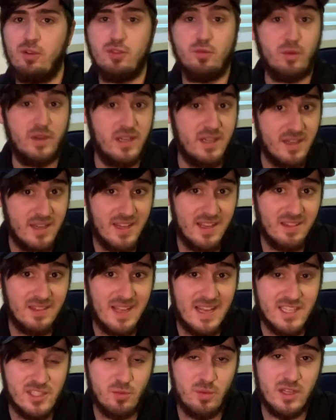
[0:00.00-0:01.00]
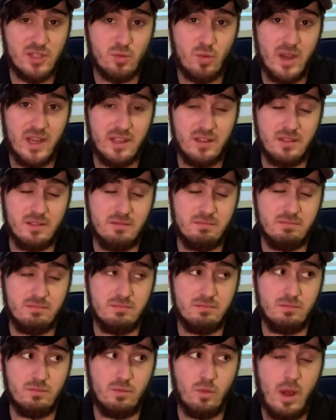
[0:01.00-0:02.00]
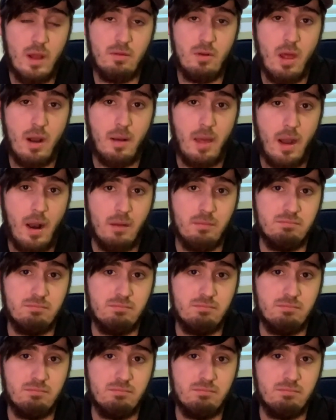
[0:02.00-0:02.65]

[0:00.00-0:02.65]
We didn't hit last week's white. Why don't hold up?